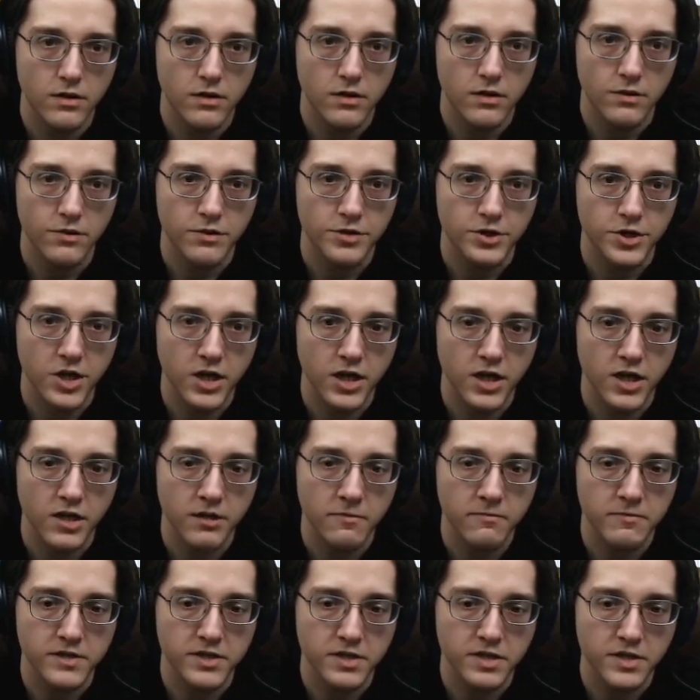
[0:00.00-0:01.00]
Your
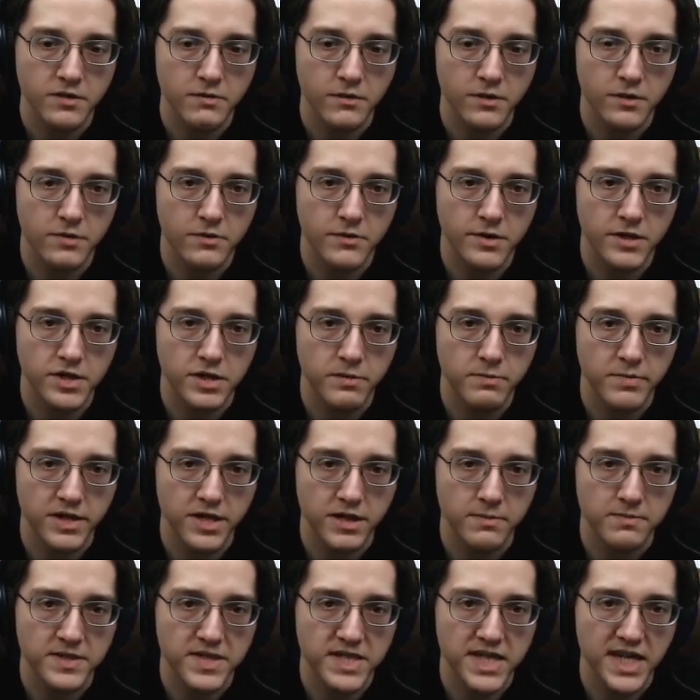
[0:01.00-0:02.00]
job is you are going to pick
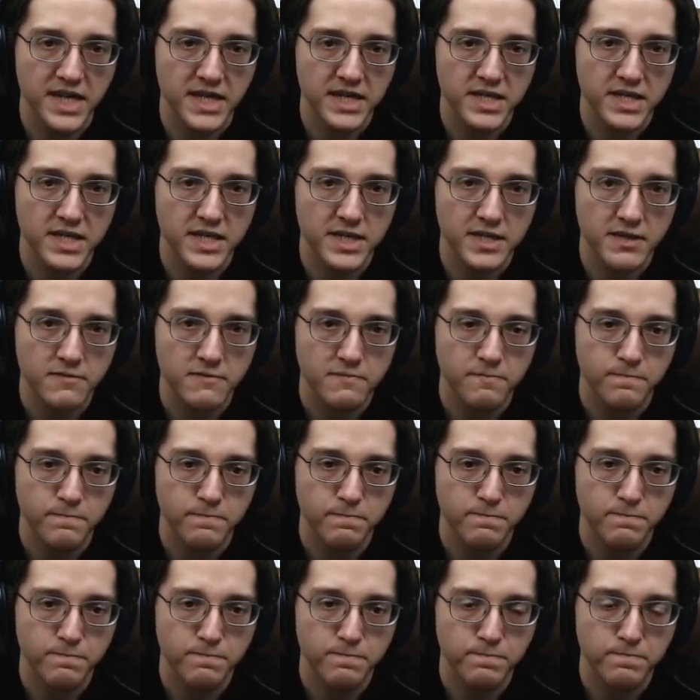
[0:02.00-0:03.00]
up sticks
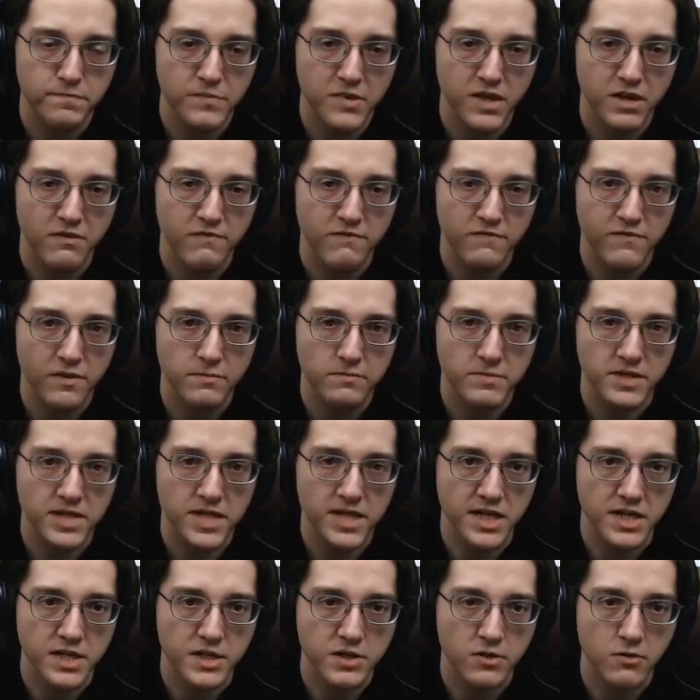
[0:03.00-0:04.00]
from
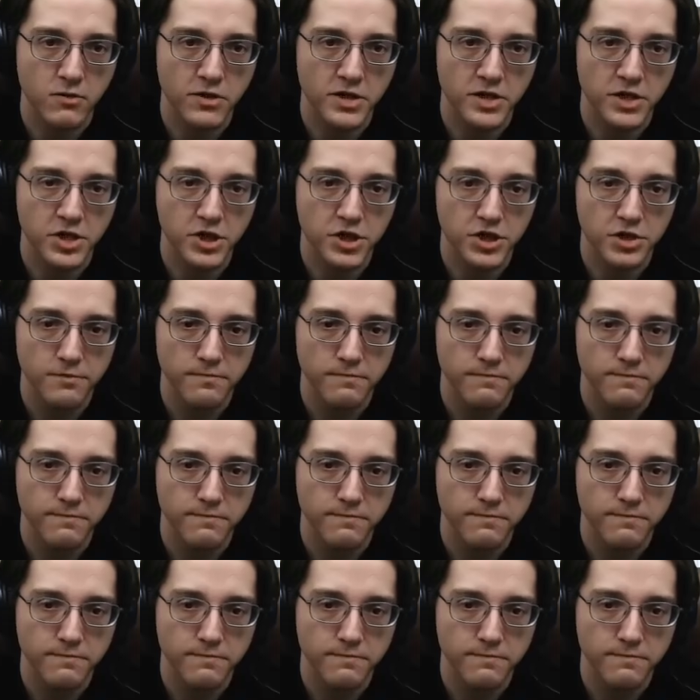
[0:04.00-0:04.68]
stick storage.